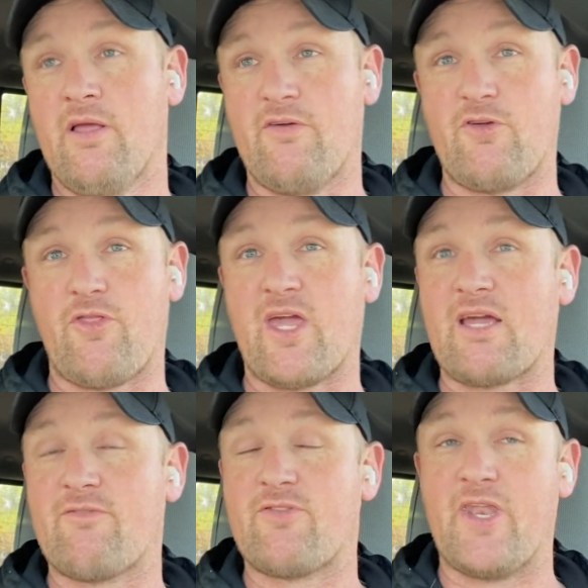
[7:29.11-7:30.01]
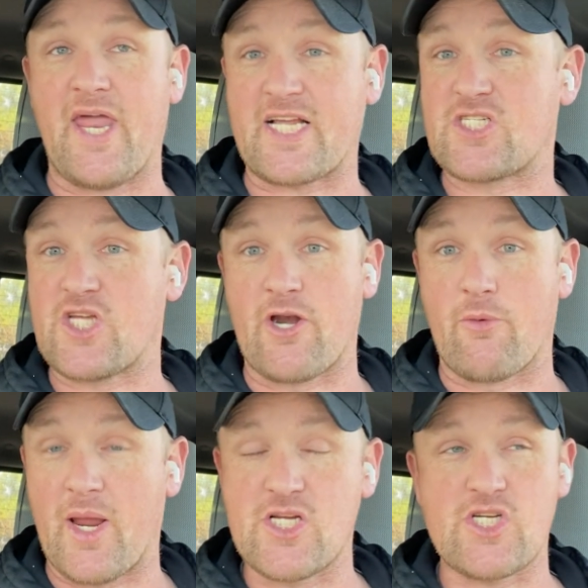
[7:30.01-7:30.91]
If you think of the next
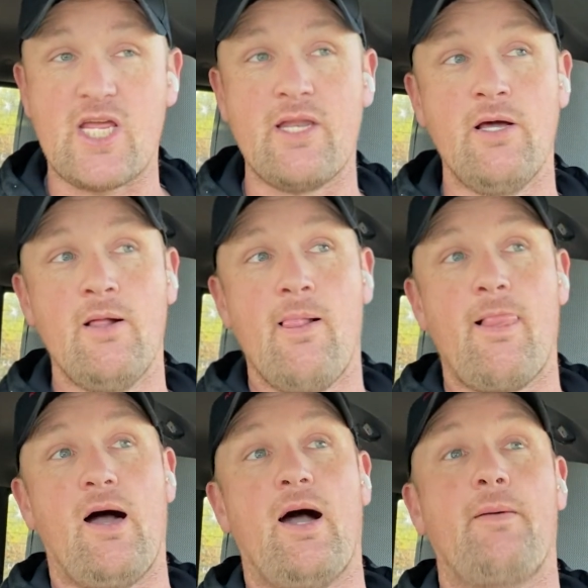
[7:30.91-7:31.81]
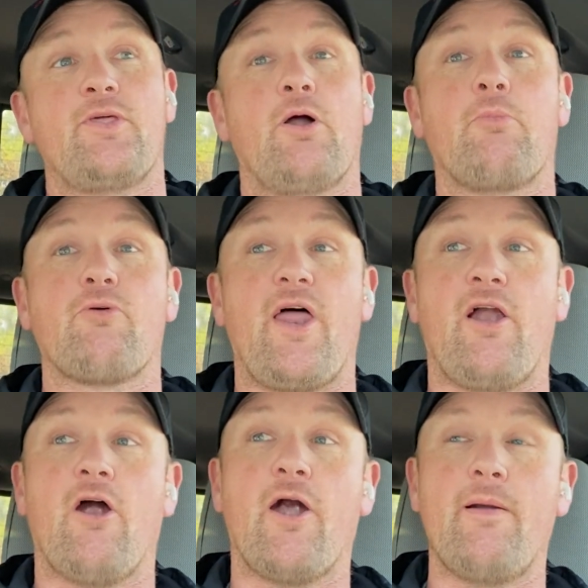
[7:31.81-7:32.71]
generation, you know, Bret
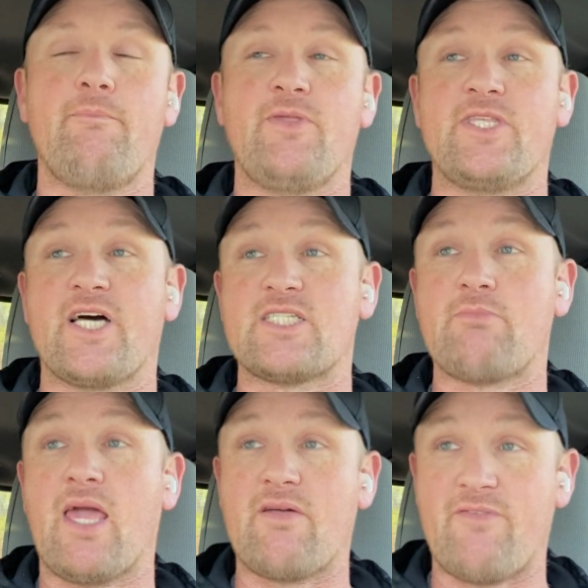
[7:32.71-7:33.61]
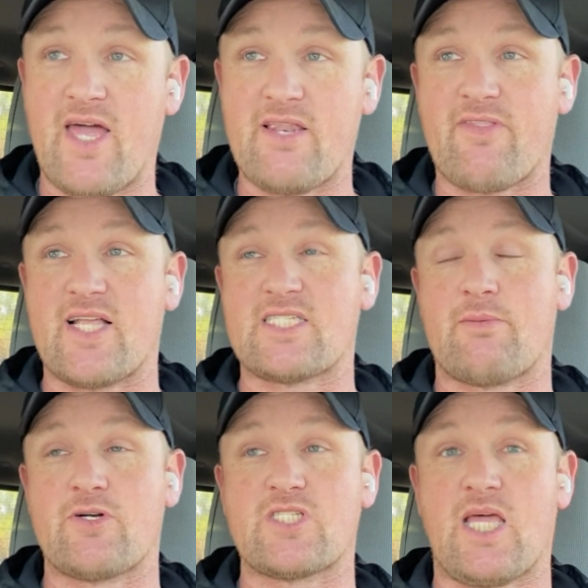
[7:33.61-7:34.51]
Hart, he does main event that
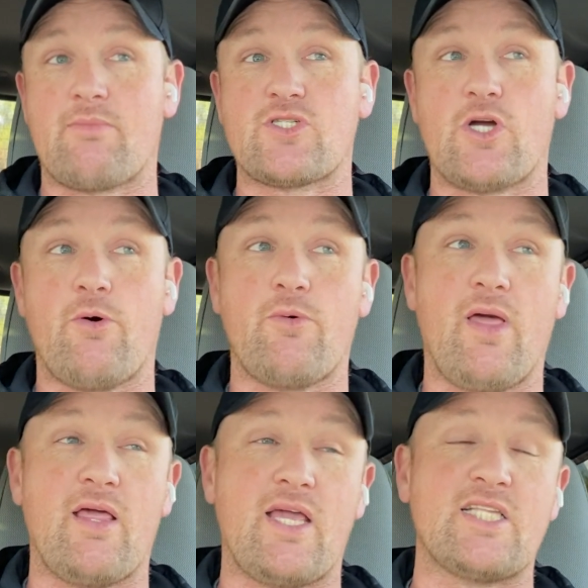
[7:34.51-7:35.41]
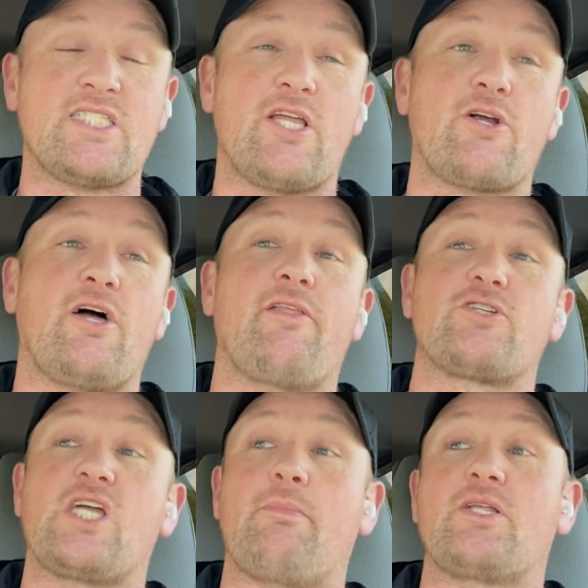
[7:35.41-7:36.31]
SummerSlam show against the Intercontinental
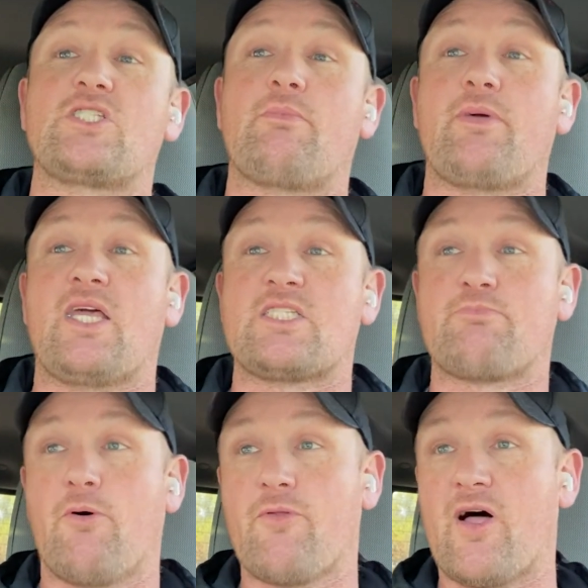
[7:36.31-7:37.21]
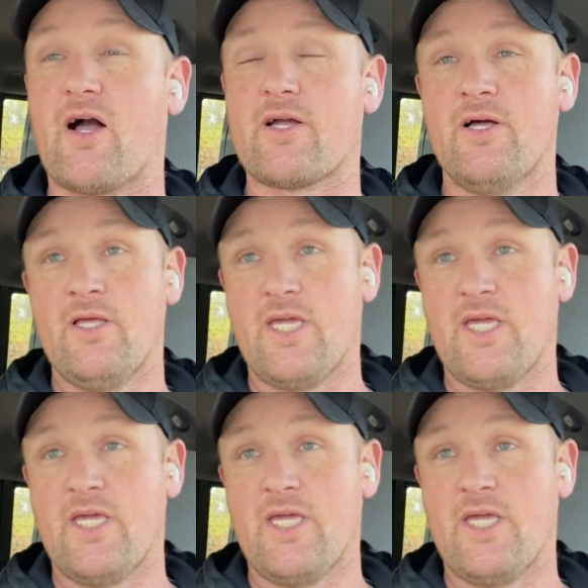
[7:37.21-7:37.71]
Championship against Bulldog.